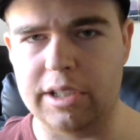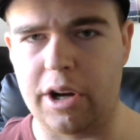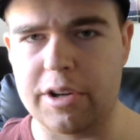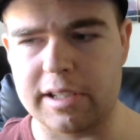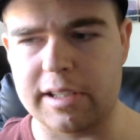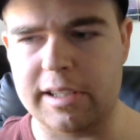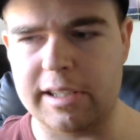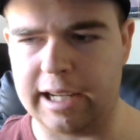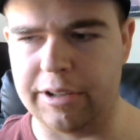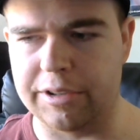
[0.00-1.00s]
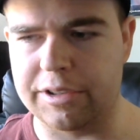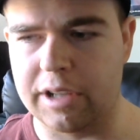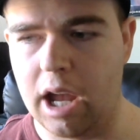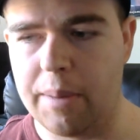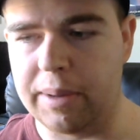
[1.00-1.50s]
dollars in sales,
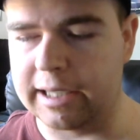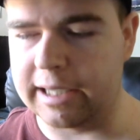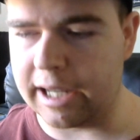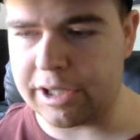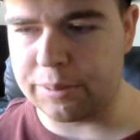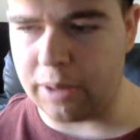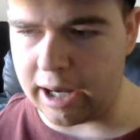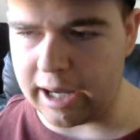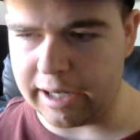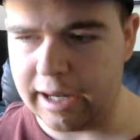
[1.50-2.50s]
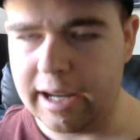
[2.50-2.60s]
but guess what?